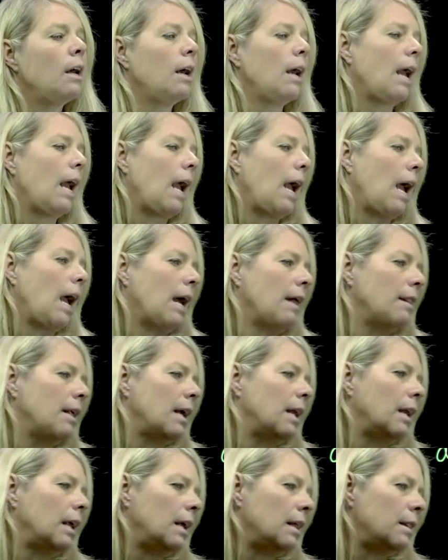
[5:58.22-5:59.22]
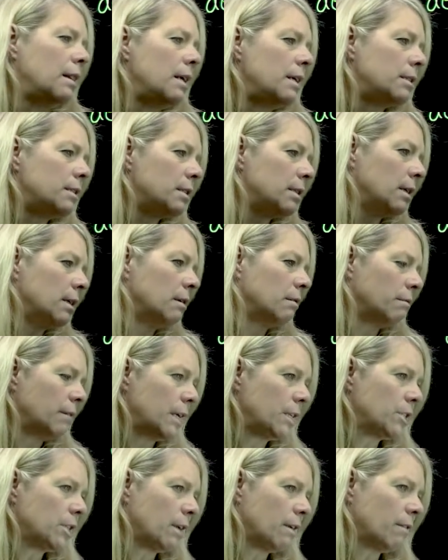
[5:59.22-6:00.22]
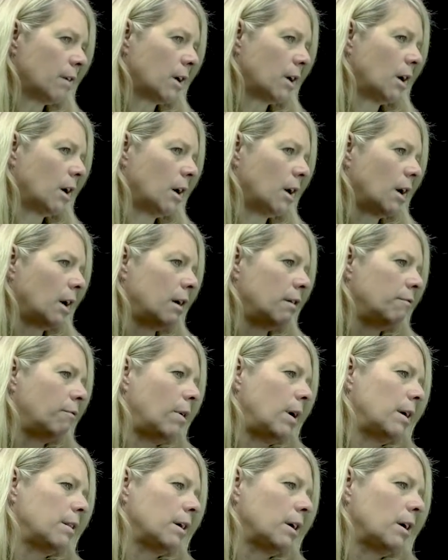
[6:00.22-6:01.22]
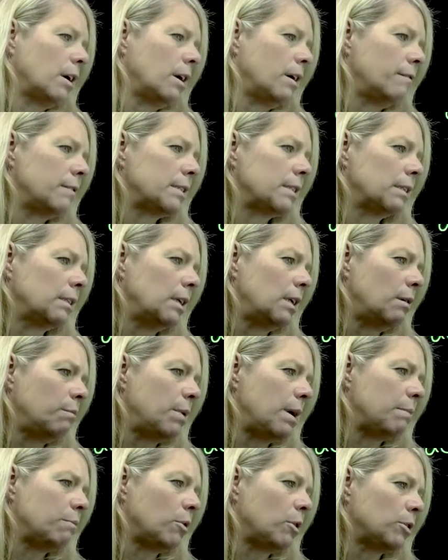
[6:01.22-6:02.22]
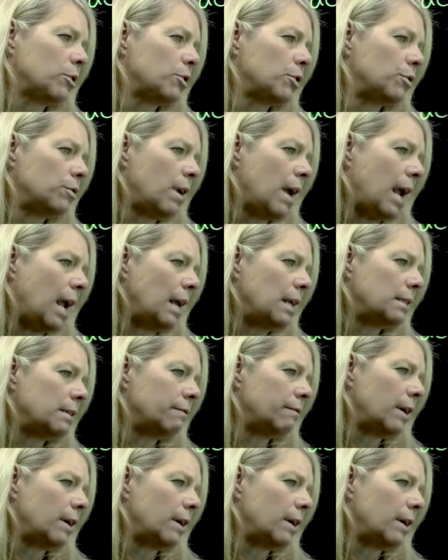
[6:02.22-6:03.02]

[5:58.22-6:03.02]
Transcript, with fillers: And then in this region of the curve, where the curve is a little bit more straight, if